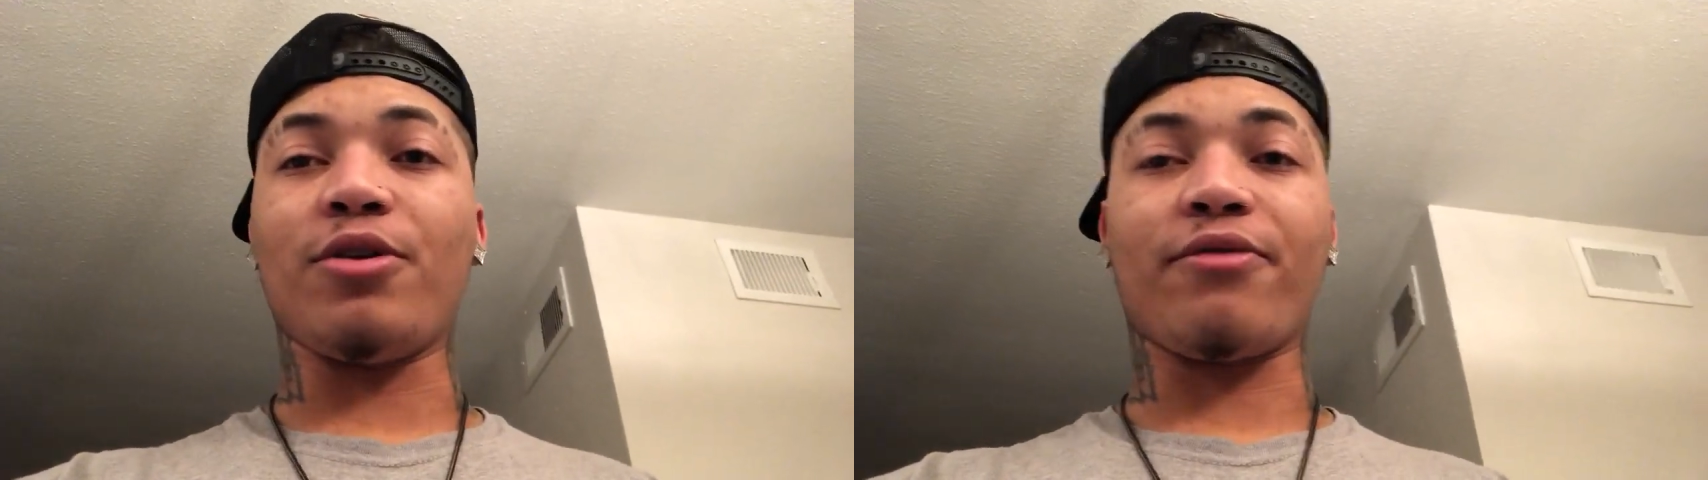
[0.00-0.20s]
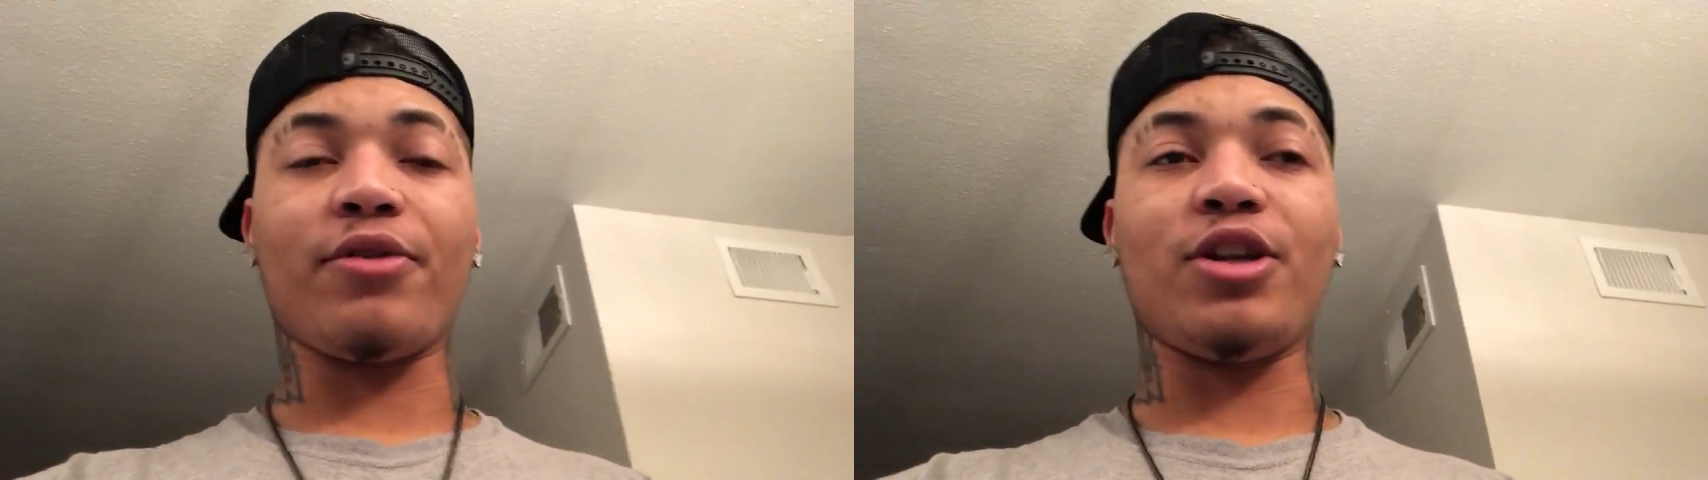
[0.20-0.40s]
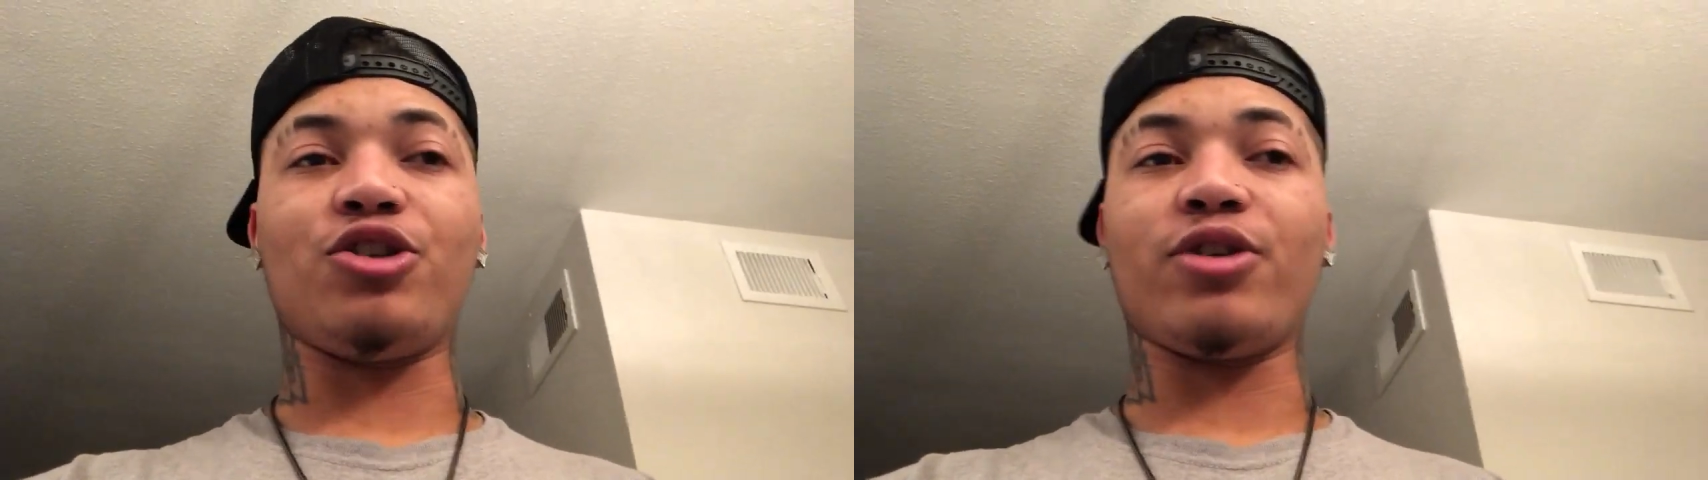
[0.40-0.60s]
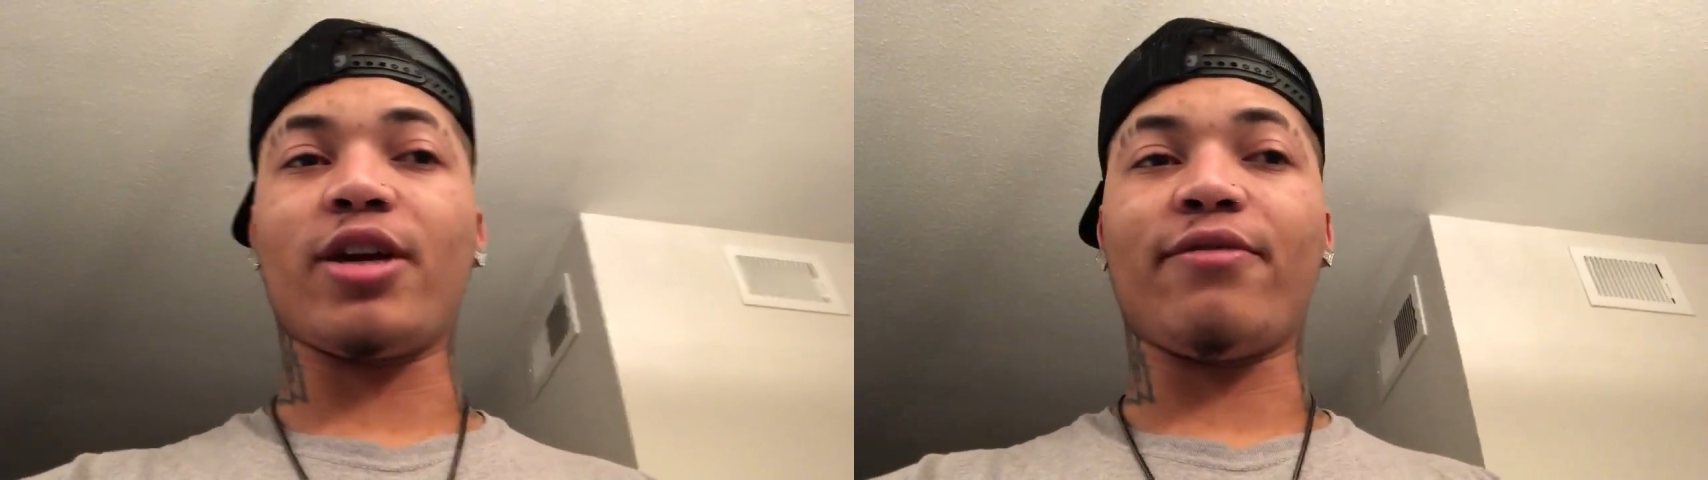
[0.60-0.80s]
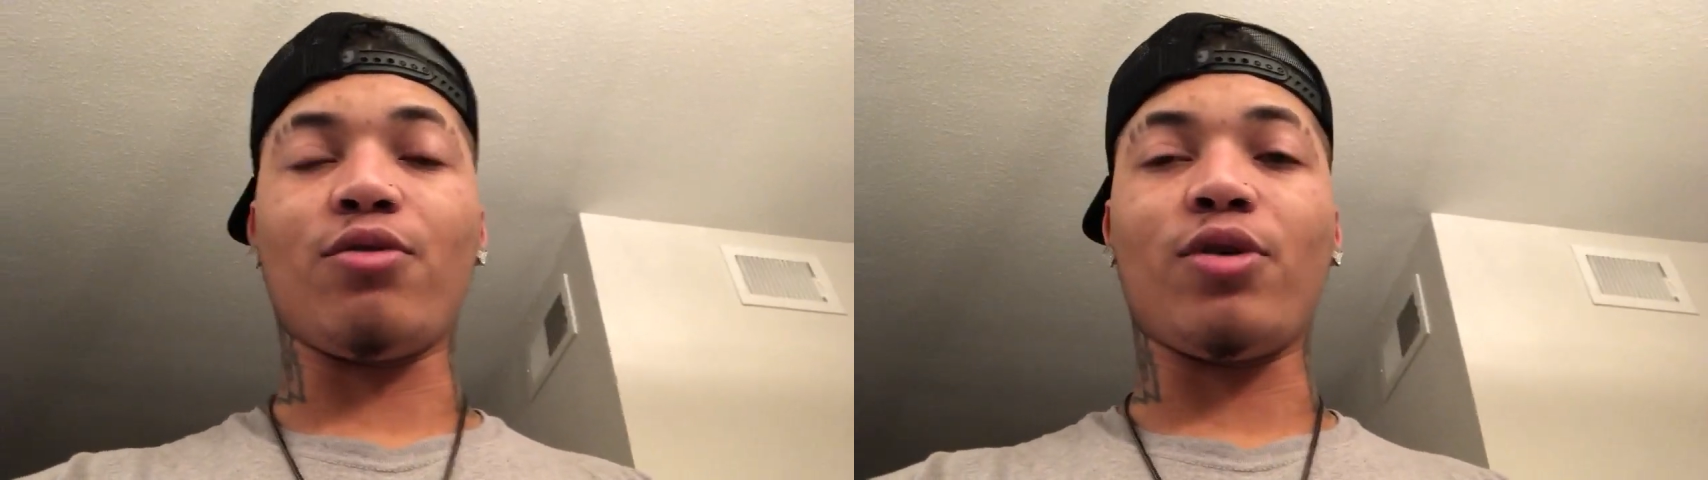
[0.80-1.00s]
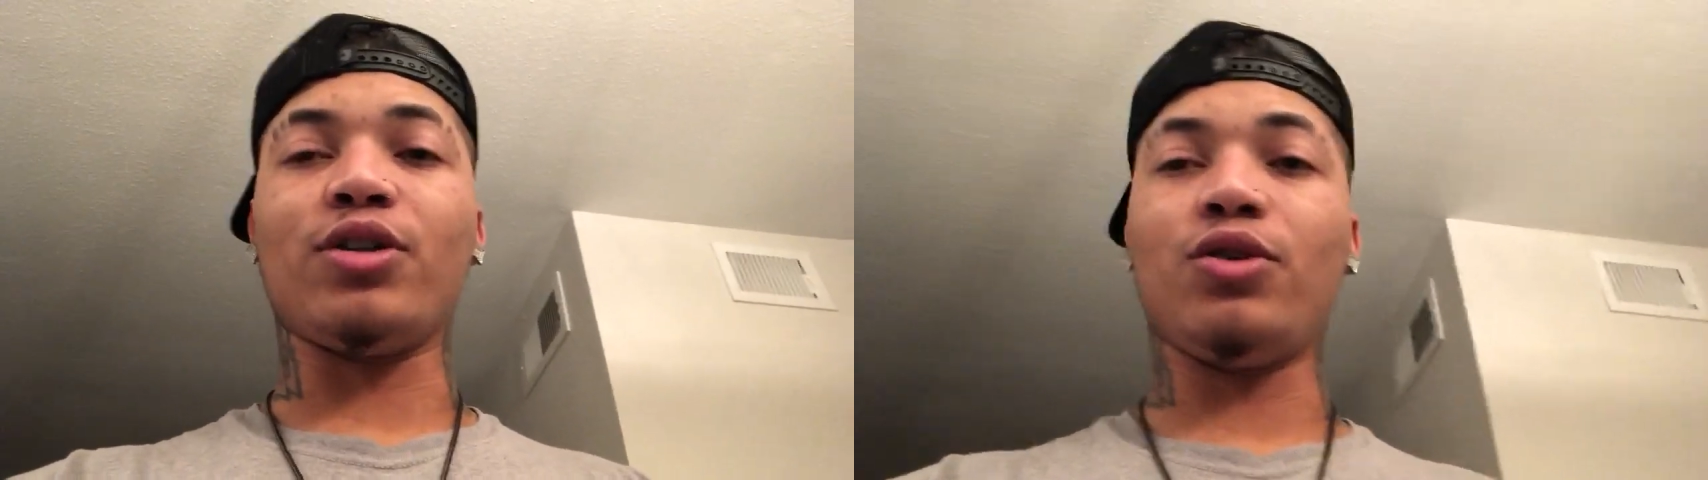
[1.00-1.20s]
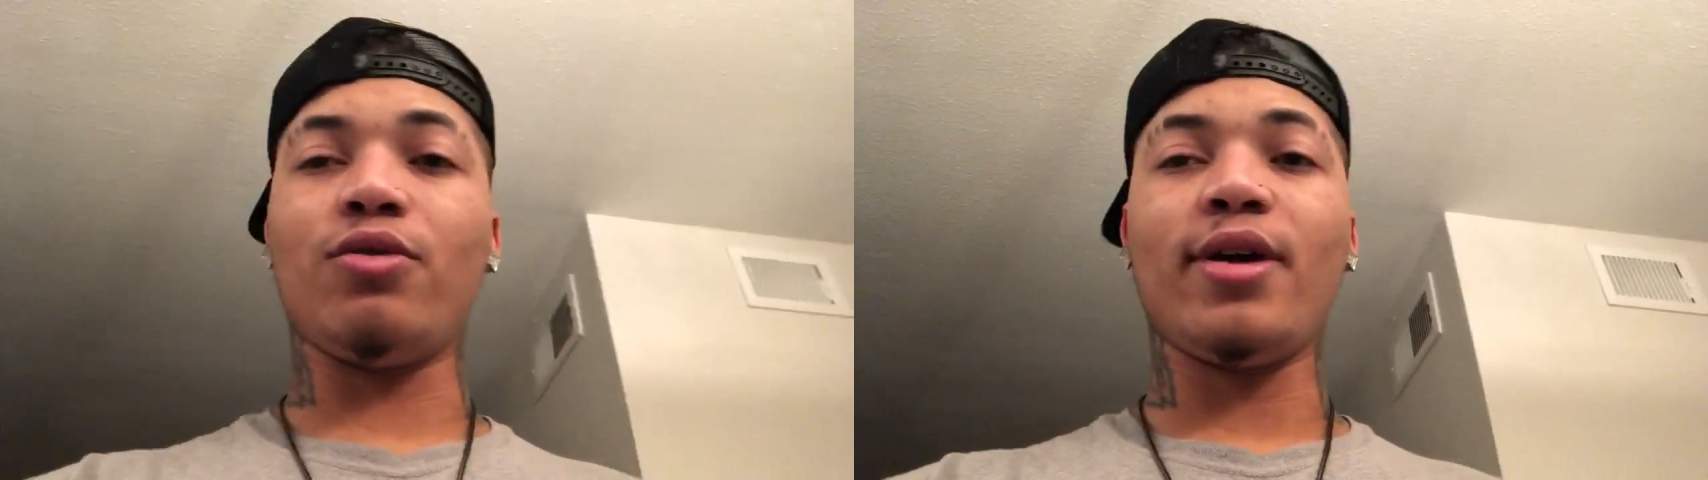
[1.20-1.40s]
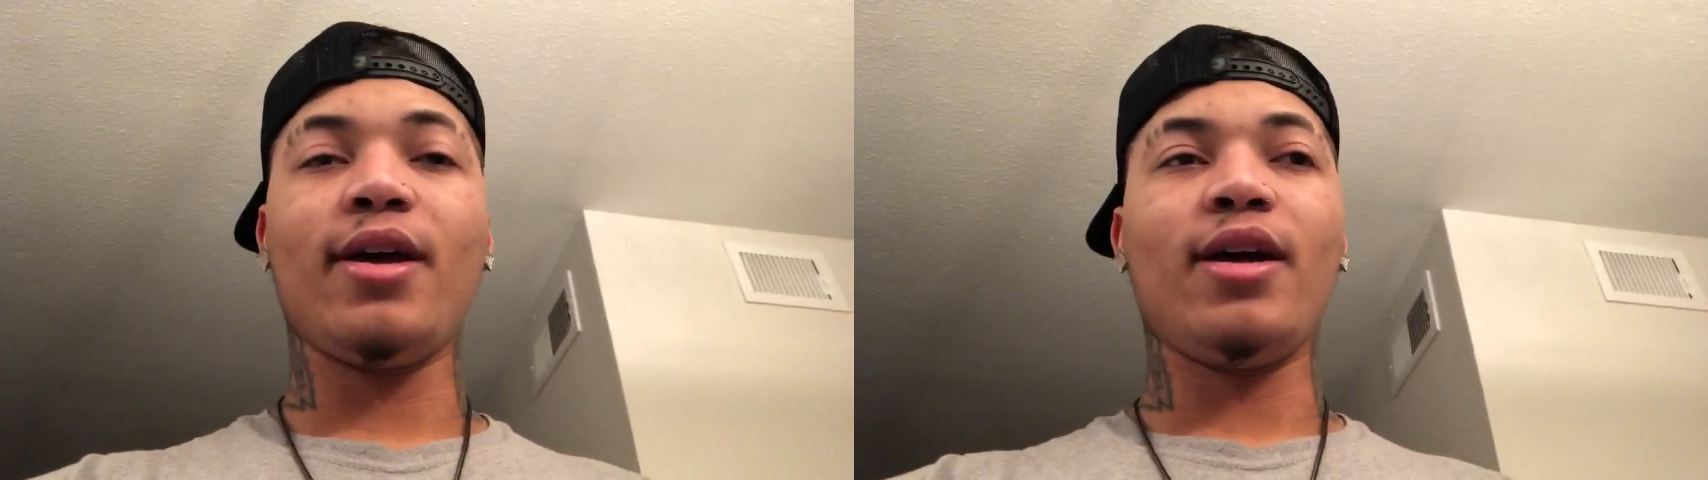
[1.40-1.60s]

You're free to drink if you want to.